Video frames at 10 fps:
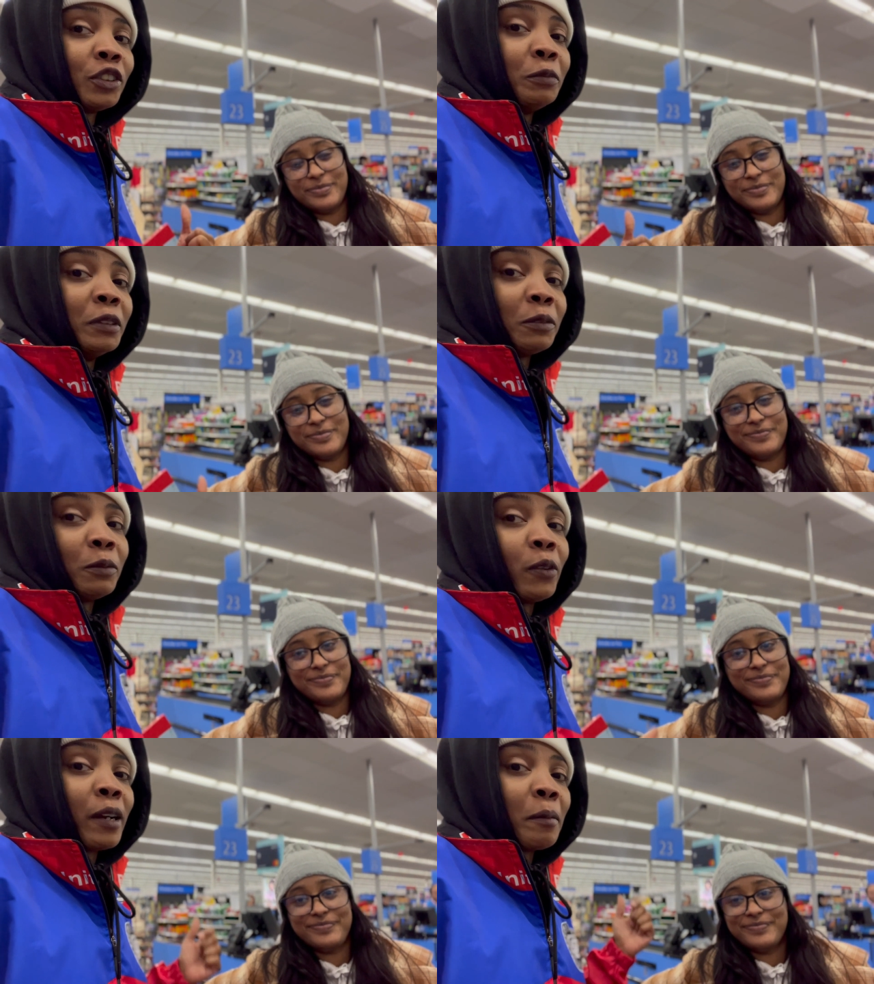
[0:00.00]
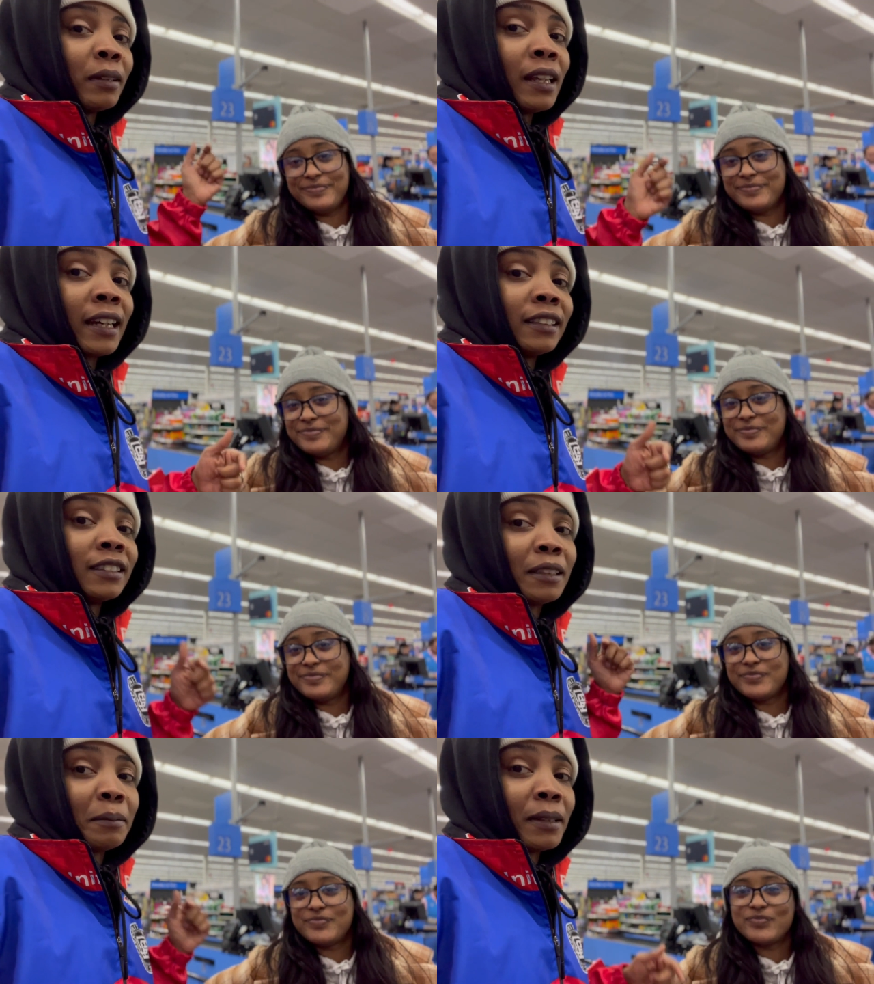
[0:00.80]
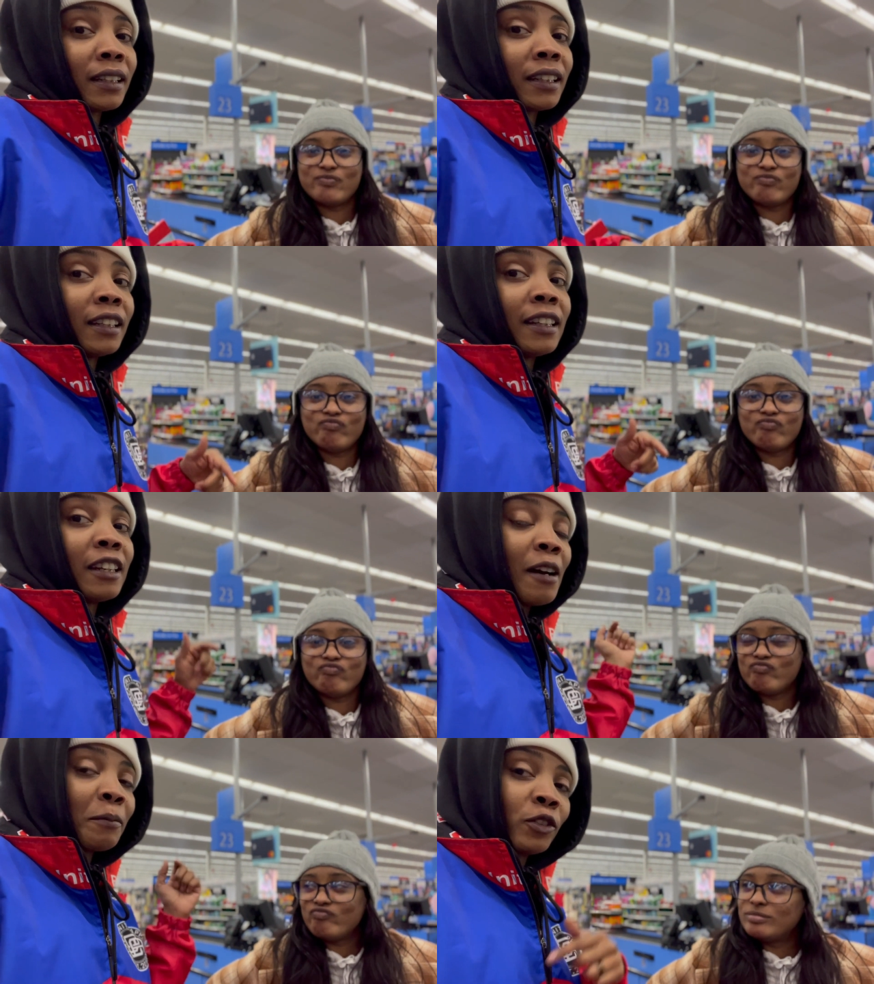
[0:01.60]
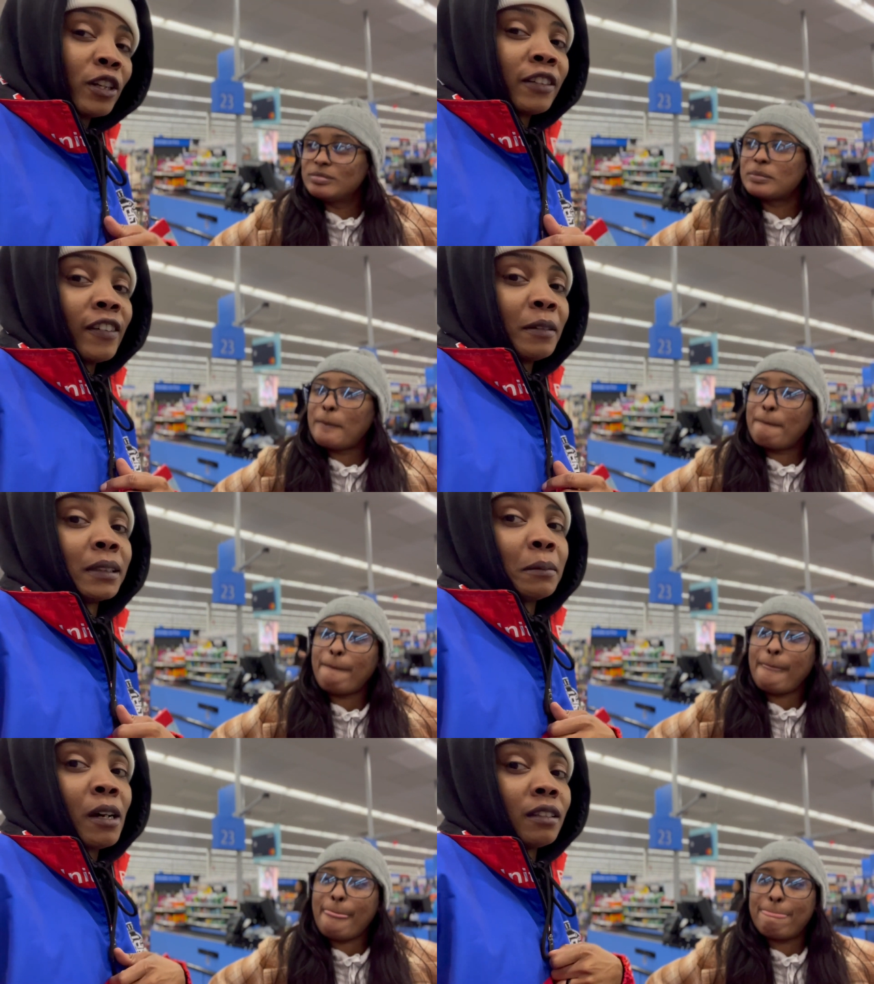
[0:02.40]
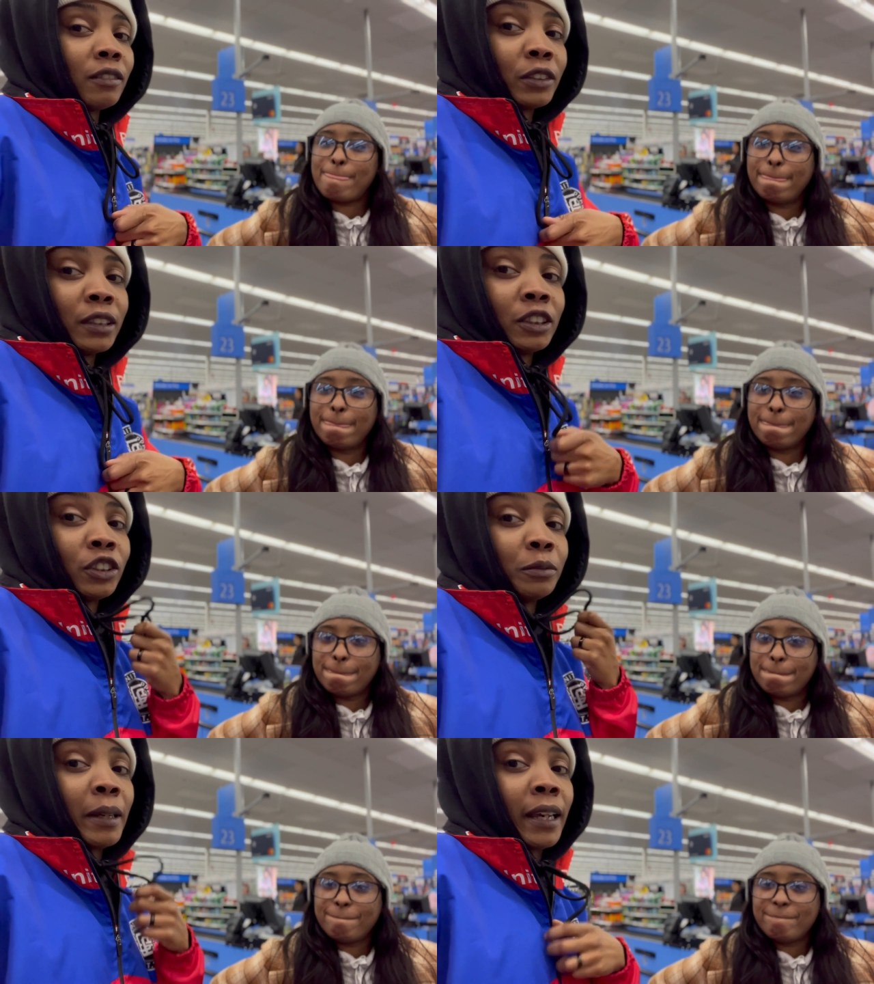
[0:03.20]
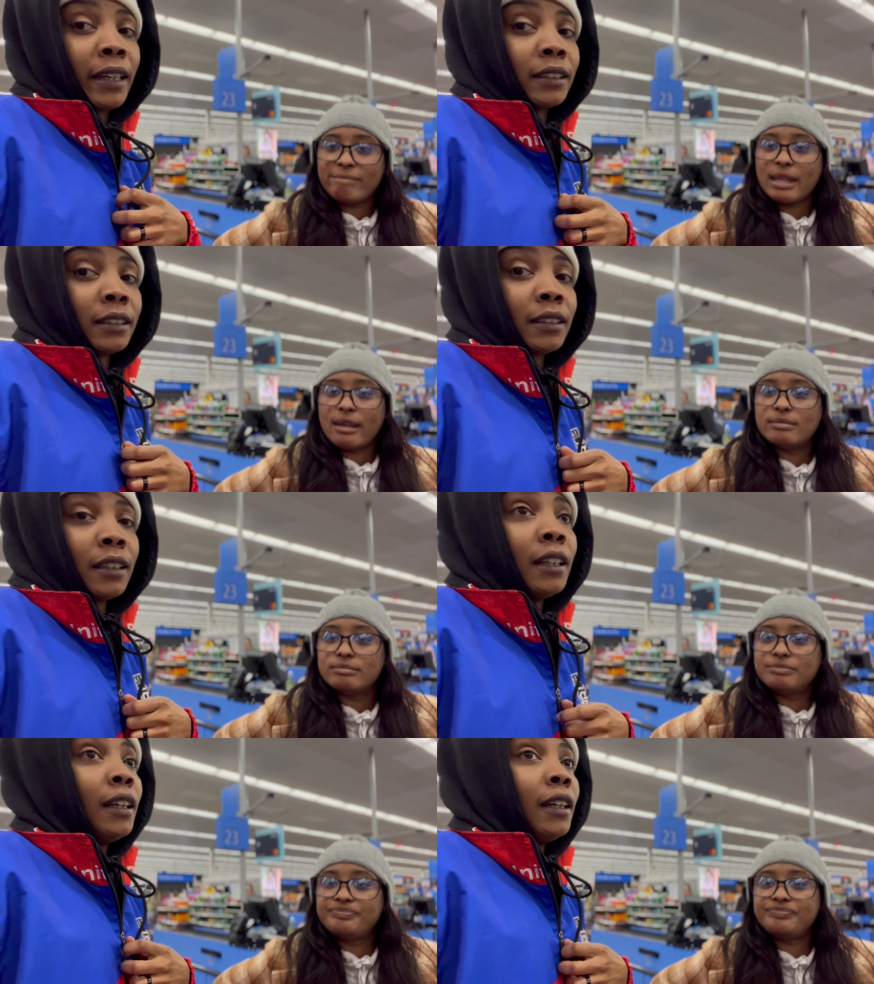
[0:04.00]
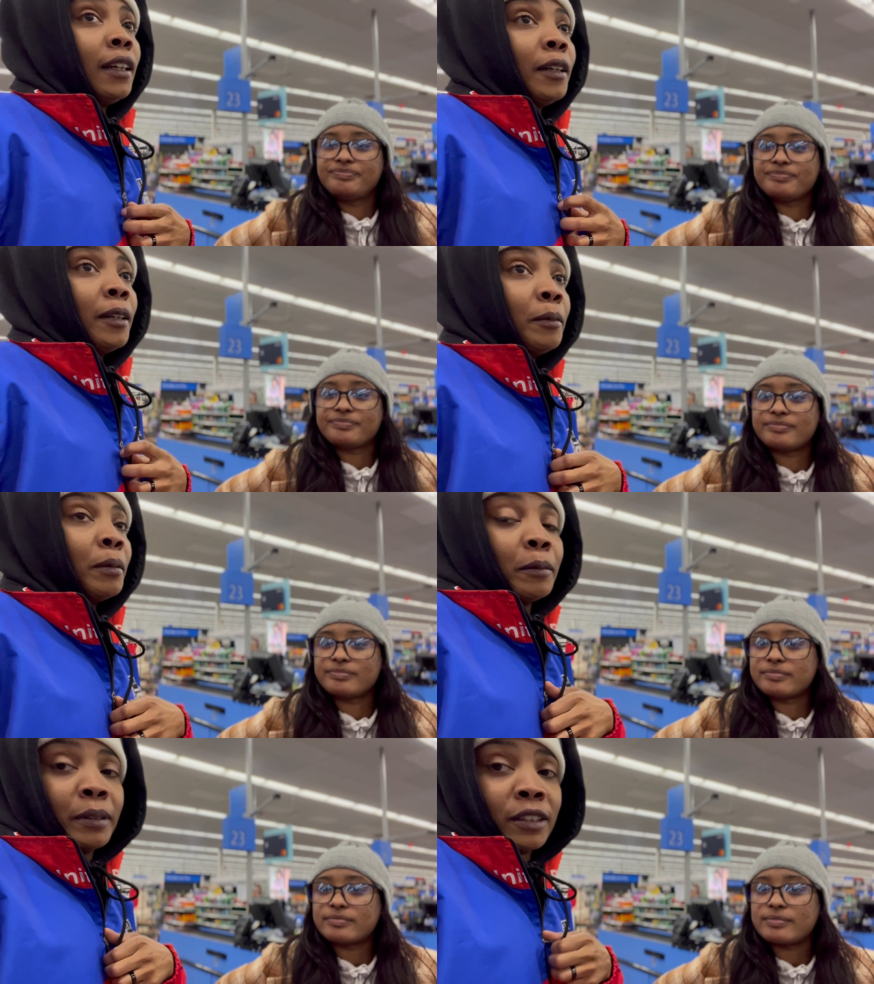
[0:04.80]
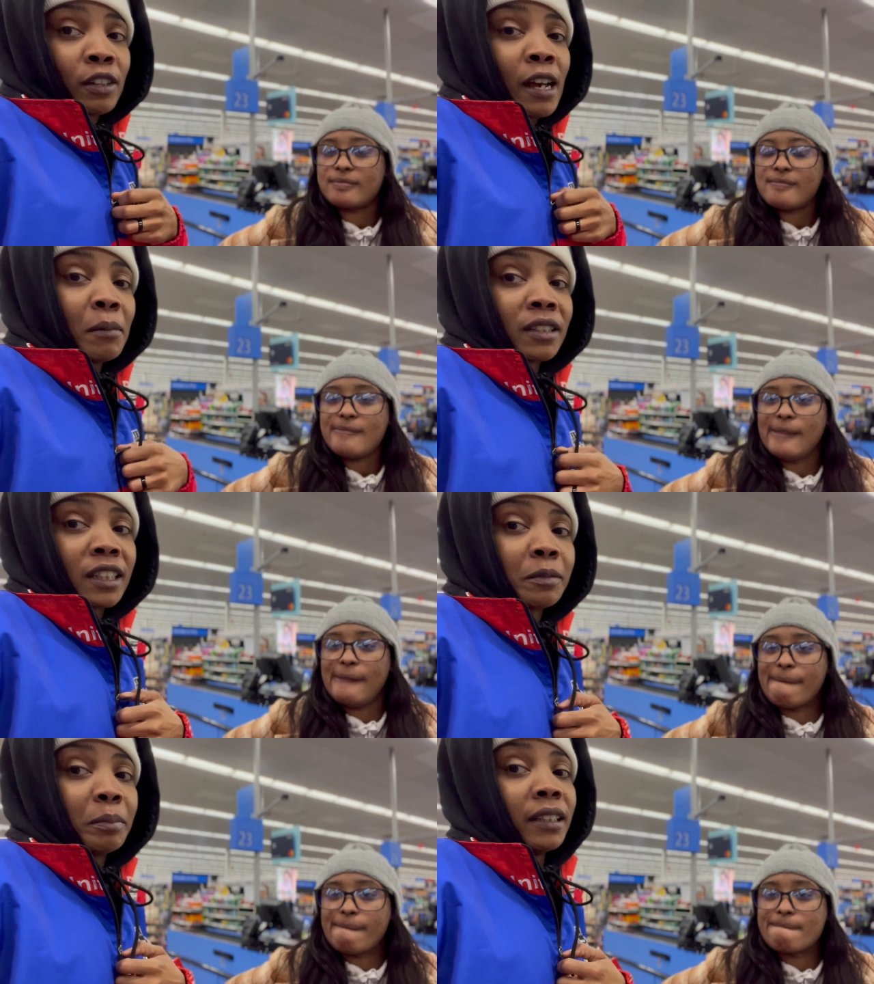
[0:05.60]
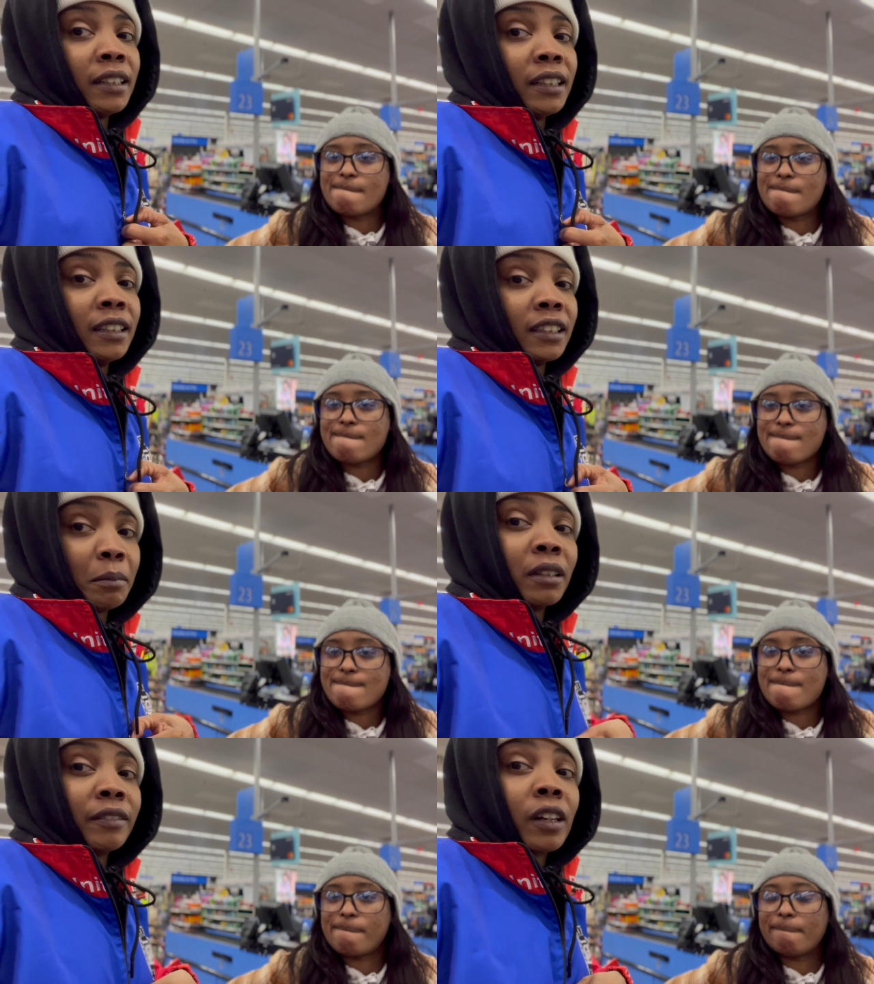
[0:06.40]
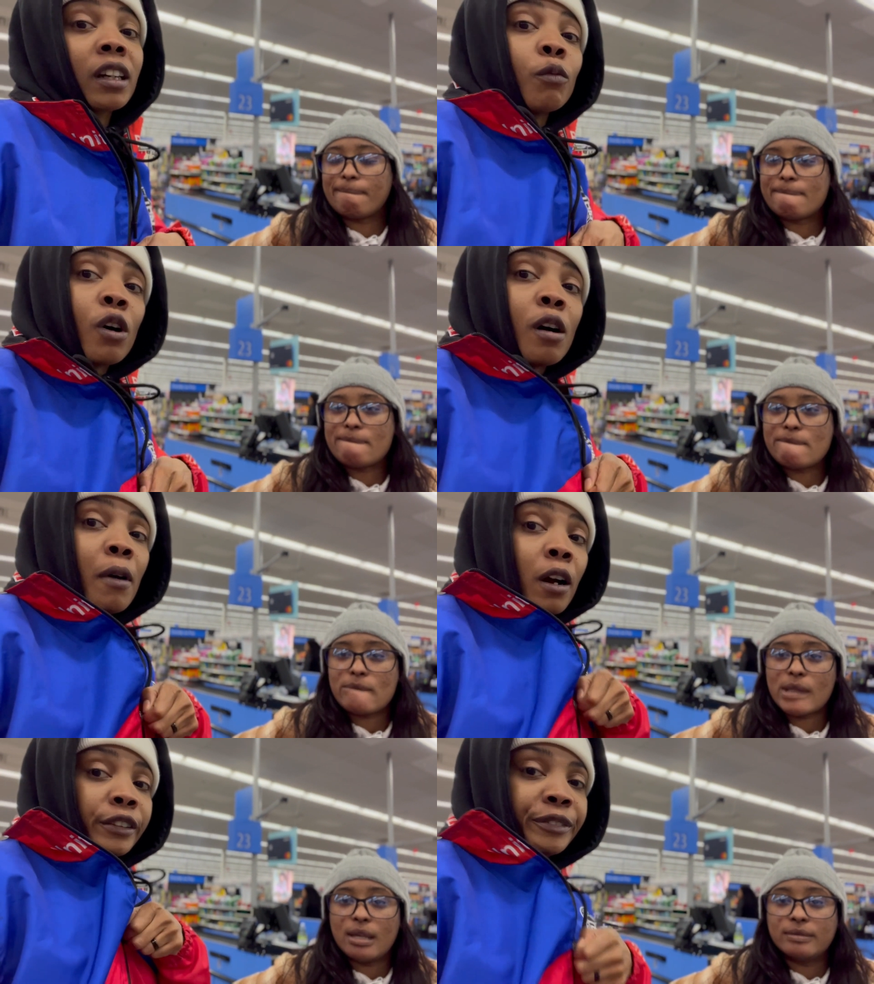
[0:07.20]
Speaker 1: We're wearing black and some other, and I'm trying to find some olive branch pants. But it depends on how much I spend in this motherfucking Walmart.